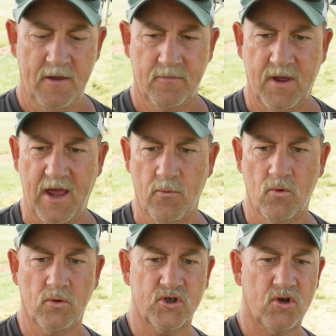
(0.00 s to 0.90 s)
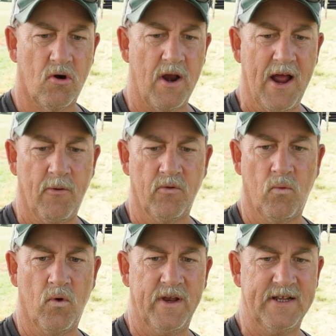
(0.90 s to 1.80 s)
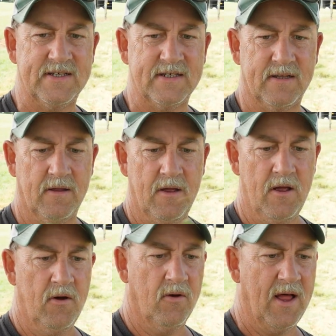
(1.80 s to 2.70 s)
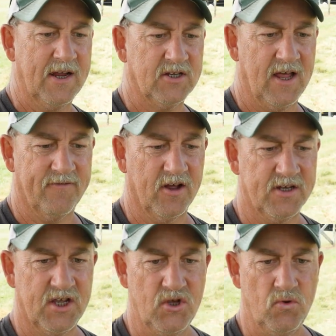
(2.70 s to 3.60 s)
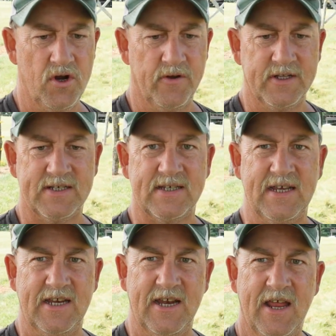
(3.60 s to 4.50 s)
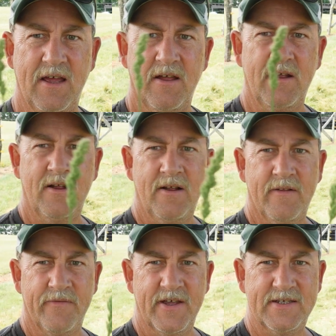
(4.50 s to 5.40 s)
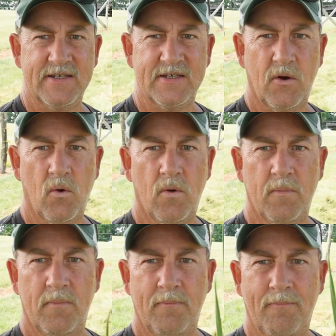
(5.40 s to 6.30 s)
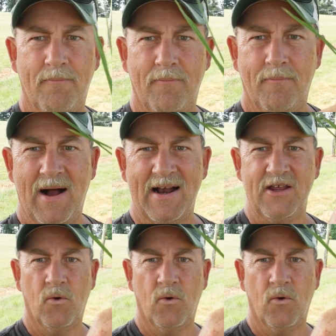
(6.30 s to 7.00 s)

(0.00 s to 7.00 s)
Okay, we're going to start out with one that's, well, actually I've got 2 here that's seeded. This is Mighty